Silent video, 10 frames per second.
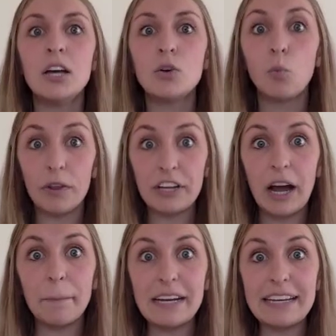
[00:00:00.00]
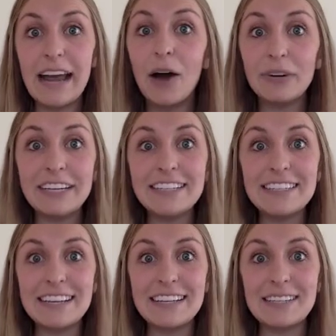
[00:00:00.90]
What the company now needs
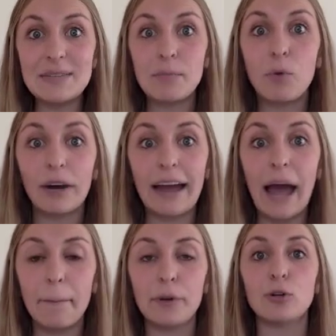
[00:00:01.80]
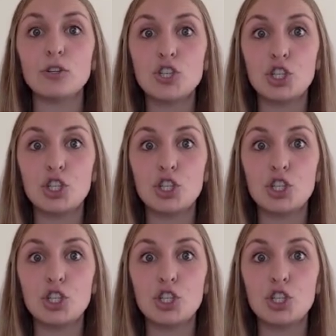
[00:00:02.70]
is more capital